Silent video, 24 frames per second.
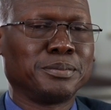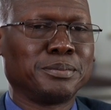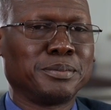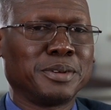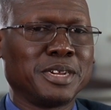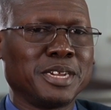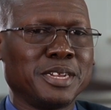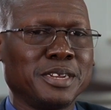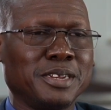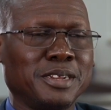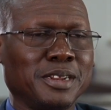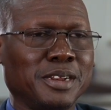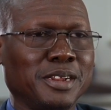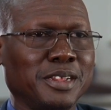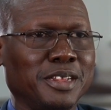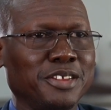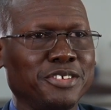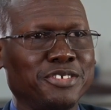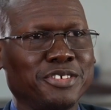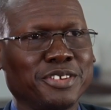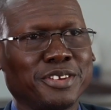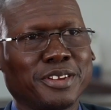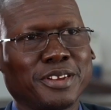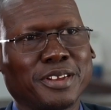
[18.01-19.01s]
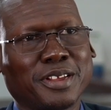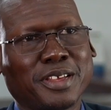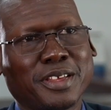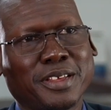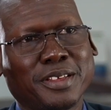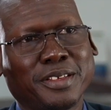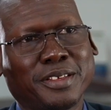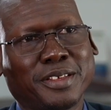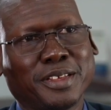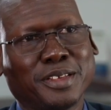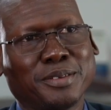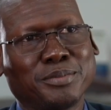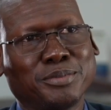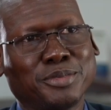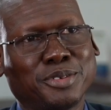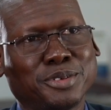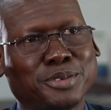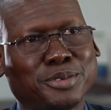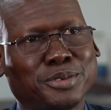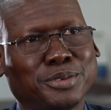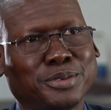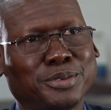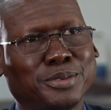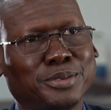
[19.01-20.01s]
my delegation and I came
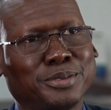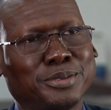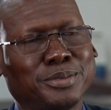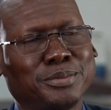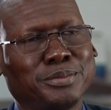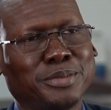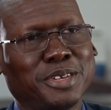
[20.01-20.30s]
to